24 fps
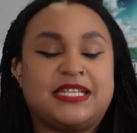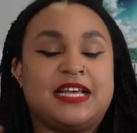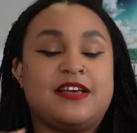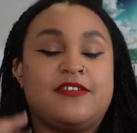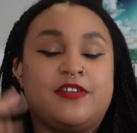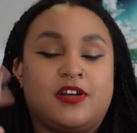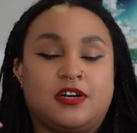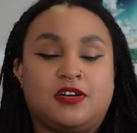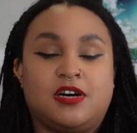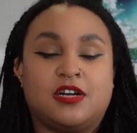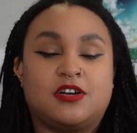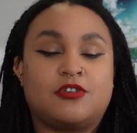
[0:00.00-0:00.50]
I
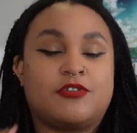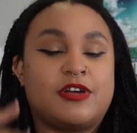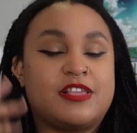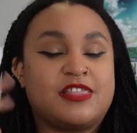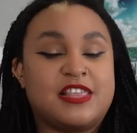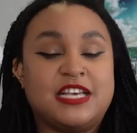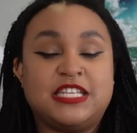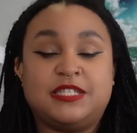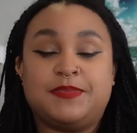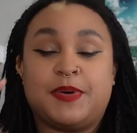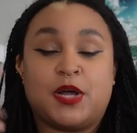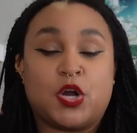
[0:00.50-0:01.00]
hear a lot of great
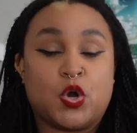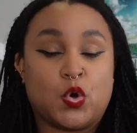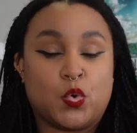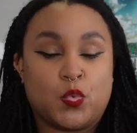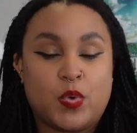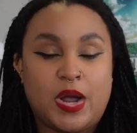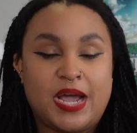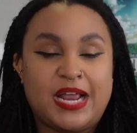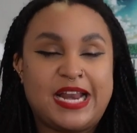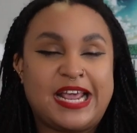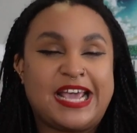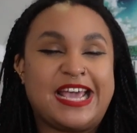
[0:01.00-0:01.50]
things about her
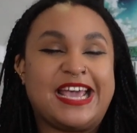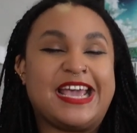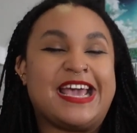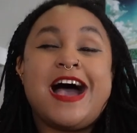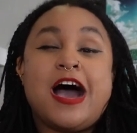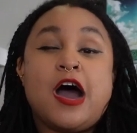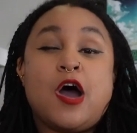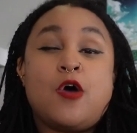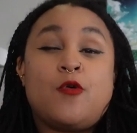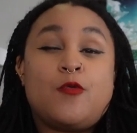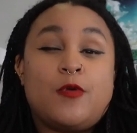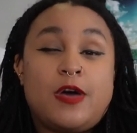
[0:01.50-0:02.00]
writing.
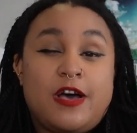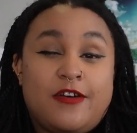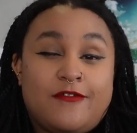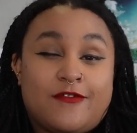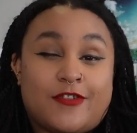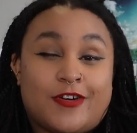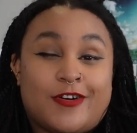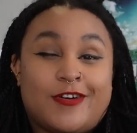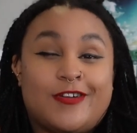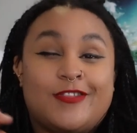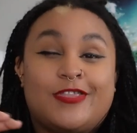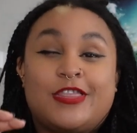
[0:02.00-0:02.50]

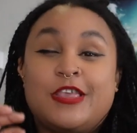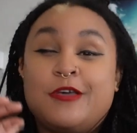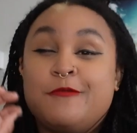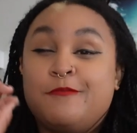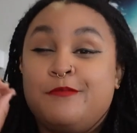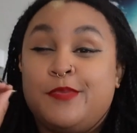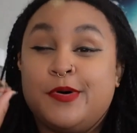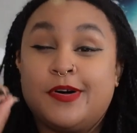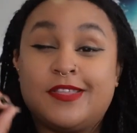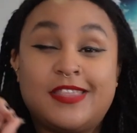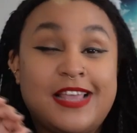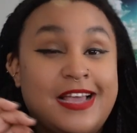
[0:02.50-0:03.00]
However, the
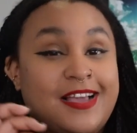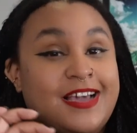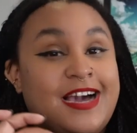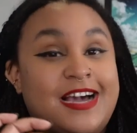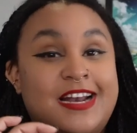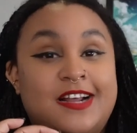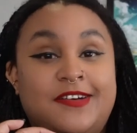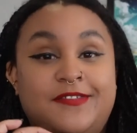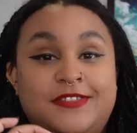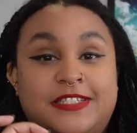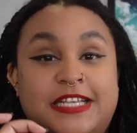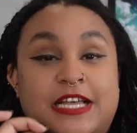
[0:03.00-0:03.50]
book that
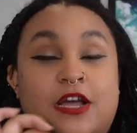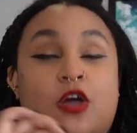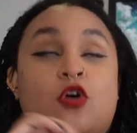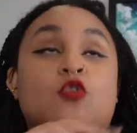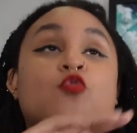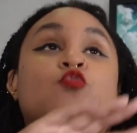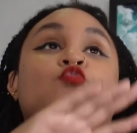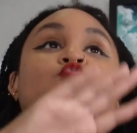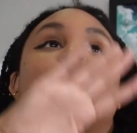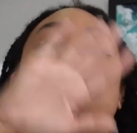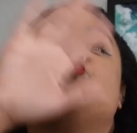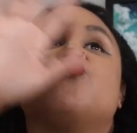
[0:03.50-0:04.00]
kind of is like
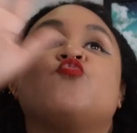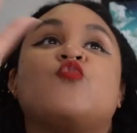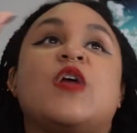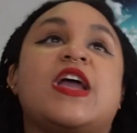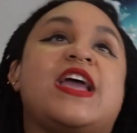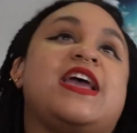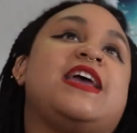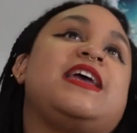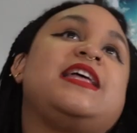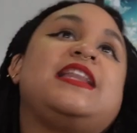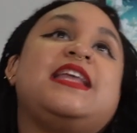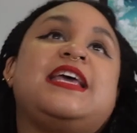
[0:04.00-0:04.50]

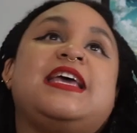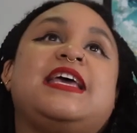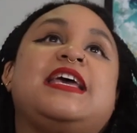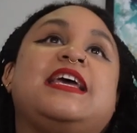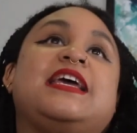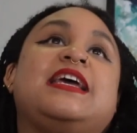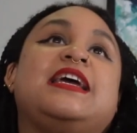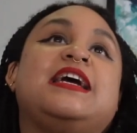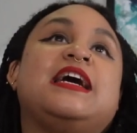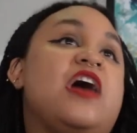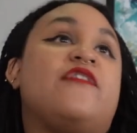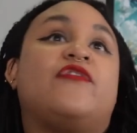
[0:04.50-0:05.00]

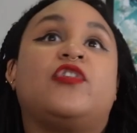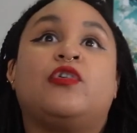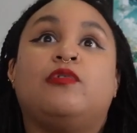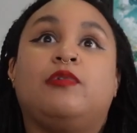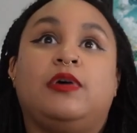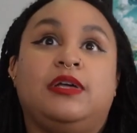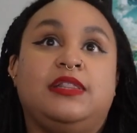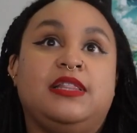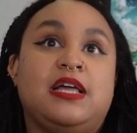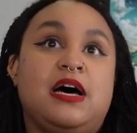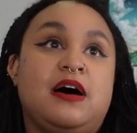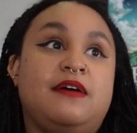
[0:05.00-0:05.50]
reigning,
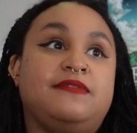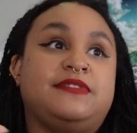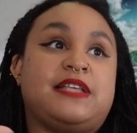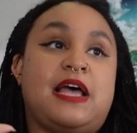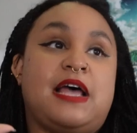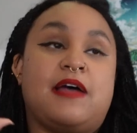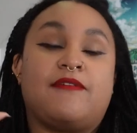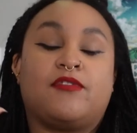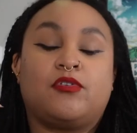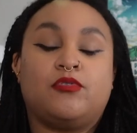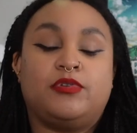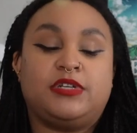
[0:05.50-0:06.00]
everyone loves,
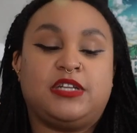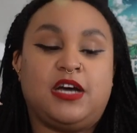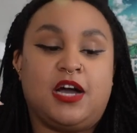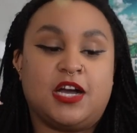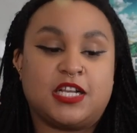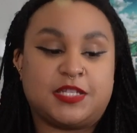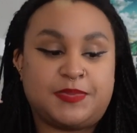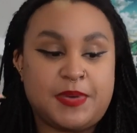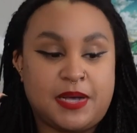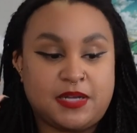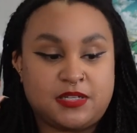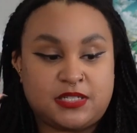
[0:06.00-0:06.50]
everyone
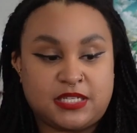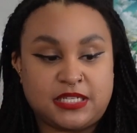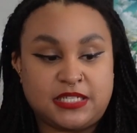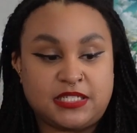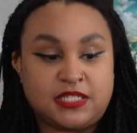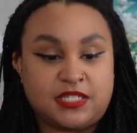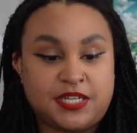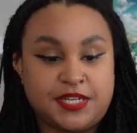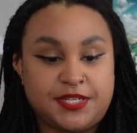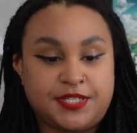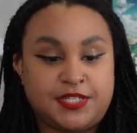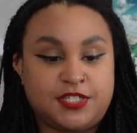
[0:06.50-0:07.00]
talks about,
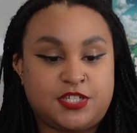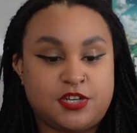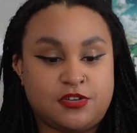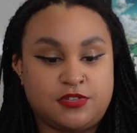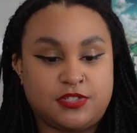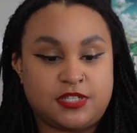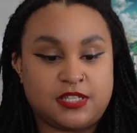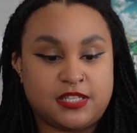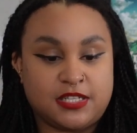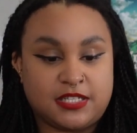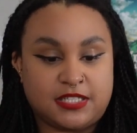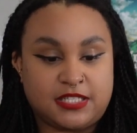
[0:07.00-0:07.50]
is Daisy
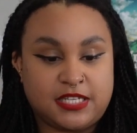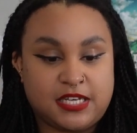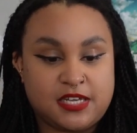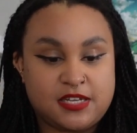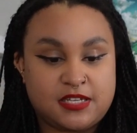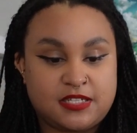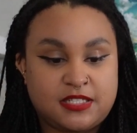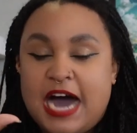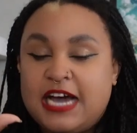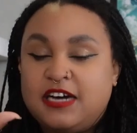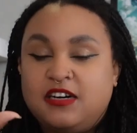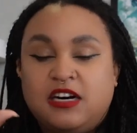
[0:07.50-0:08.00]
Jones and the
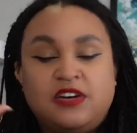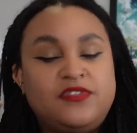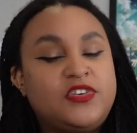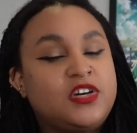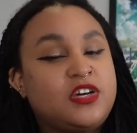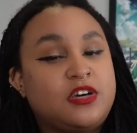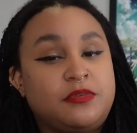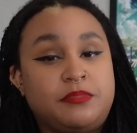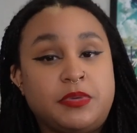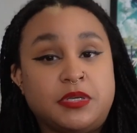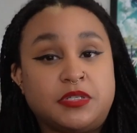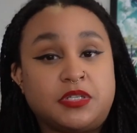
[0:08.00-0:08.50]
Six. I love a
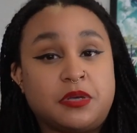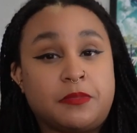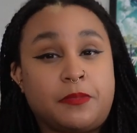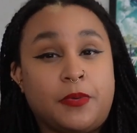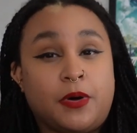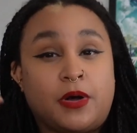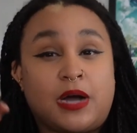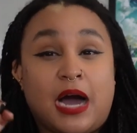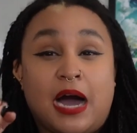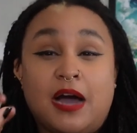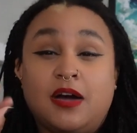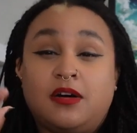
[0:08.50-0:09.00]
good music
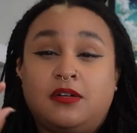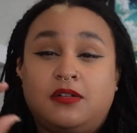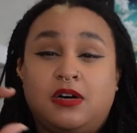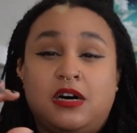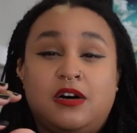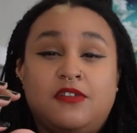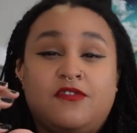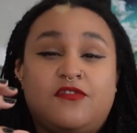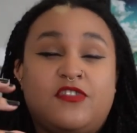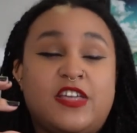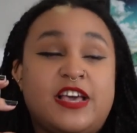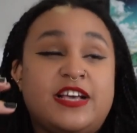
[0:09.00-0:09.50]
book. I
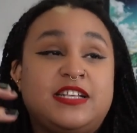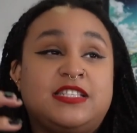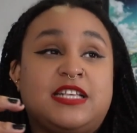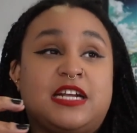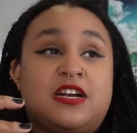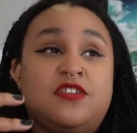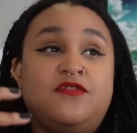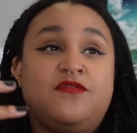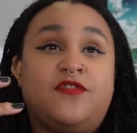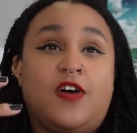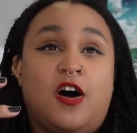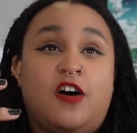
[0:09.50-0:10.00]
love things that
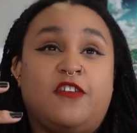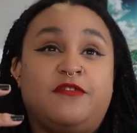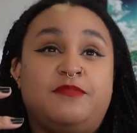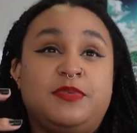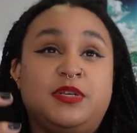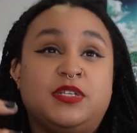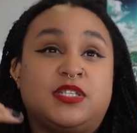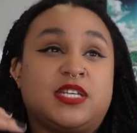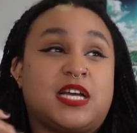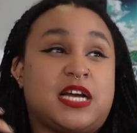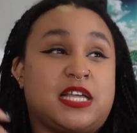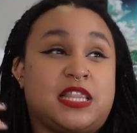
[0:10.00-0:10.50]
involve
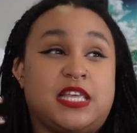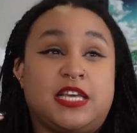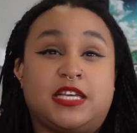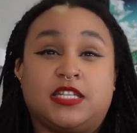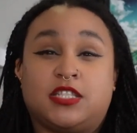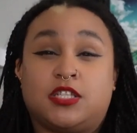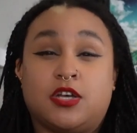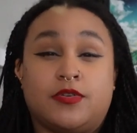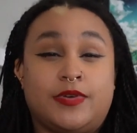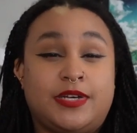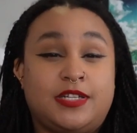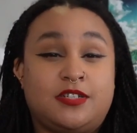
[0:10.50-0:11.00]
music. I think
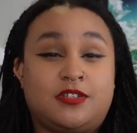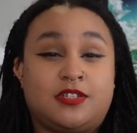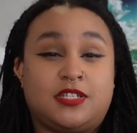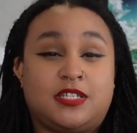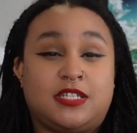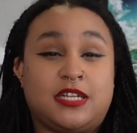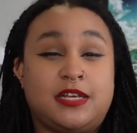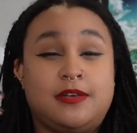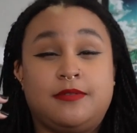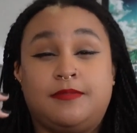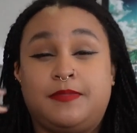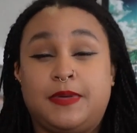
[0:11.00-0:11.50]
it's so
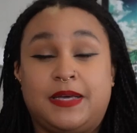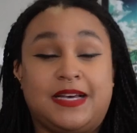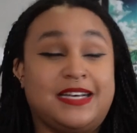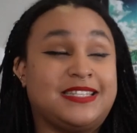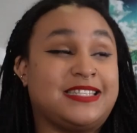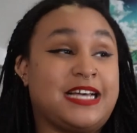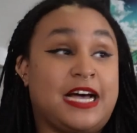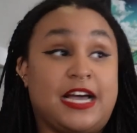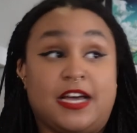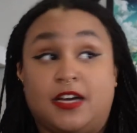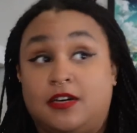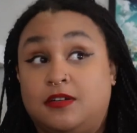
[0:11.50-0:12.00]
interesting because
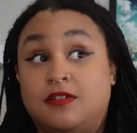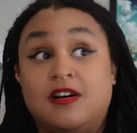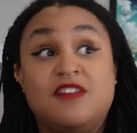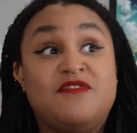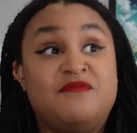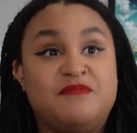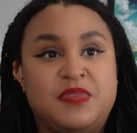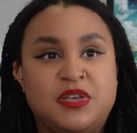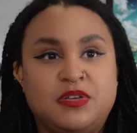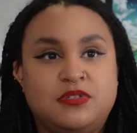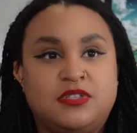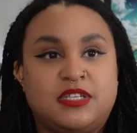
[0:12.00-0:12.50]
I love
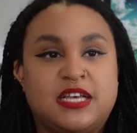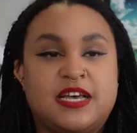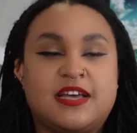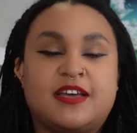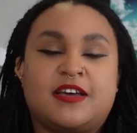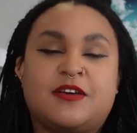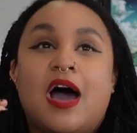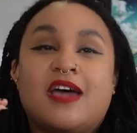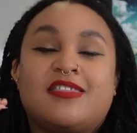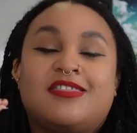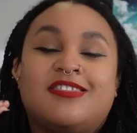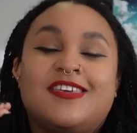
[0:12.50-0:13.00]
music.
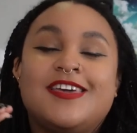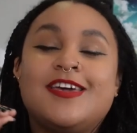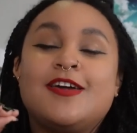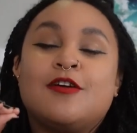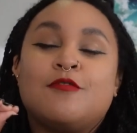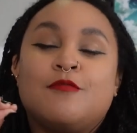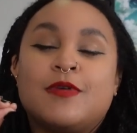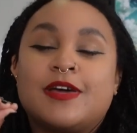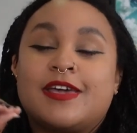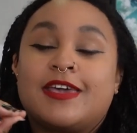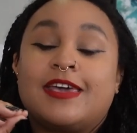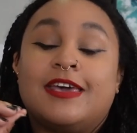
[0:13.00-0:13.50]
I think
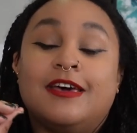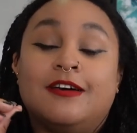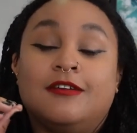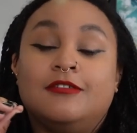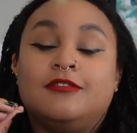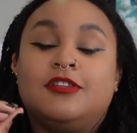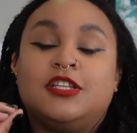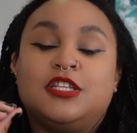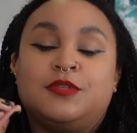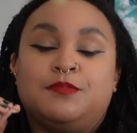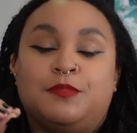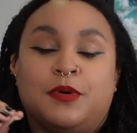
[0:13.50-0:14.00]
what
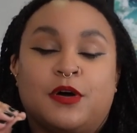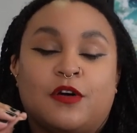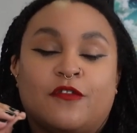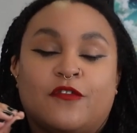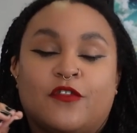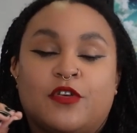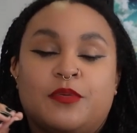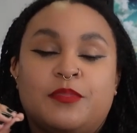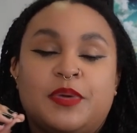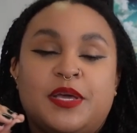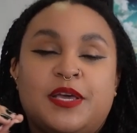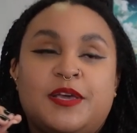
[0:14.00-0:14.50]
killed this book
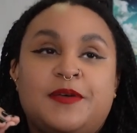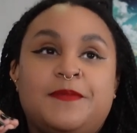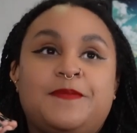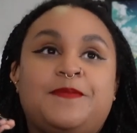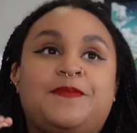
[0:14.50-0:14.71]
for me